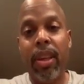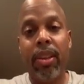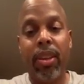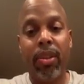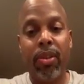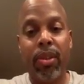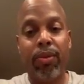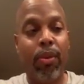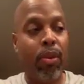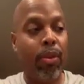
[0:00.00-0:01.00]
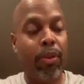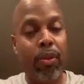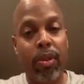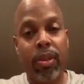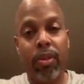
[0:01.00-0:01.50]
You can use it for
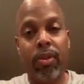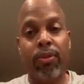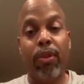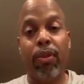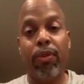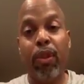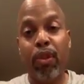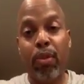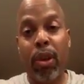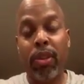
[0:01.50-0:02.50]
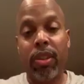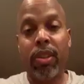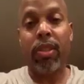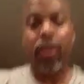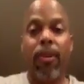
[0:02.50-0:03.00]
future use, future
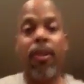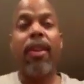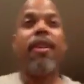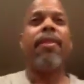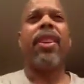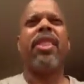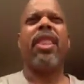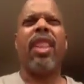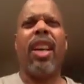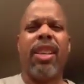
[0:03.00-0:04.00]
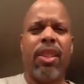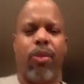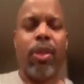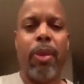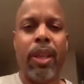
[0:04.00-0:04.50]
purchases. So that's it, guys.
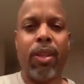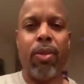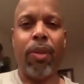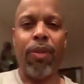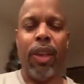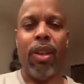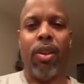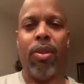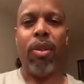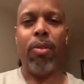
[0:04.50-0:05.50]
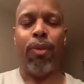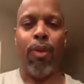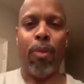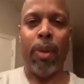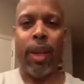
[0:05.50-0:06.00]
Just wanted to make this quick video
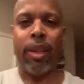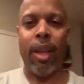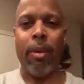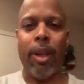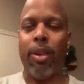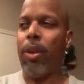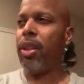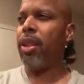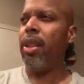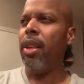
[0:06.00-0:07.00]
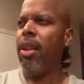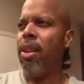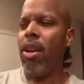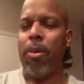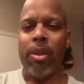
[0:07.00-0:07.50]
before bedtime. I know it's
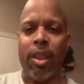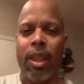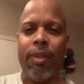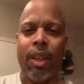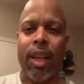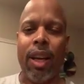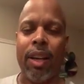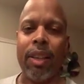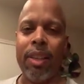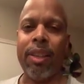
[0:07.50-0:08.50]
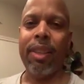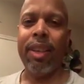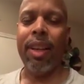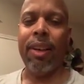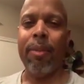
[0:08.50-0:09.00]
almost 11 o'clock
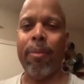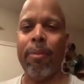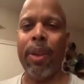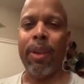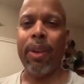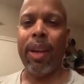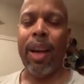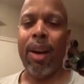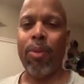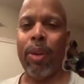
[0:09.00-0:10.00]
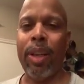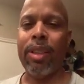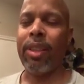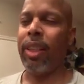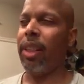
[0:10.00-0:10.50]
um, here out
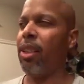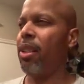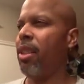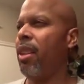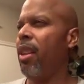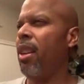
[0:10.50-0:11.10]
west, and it's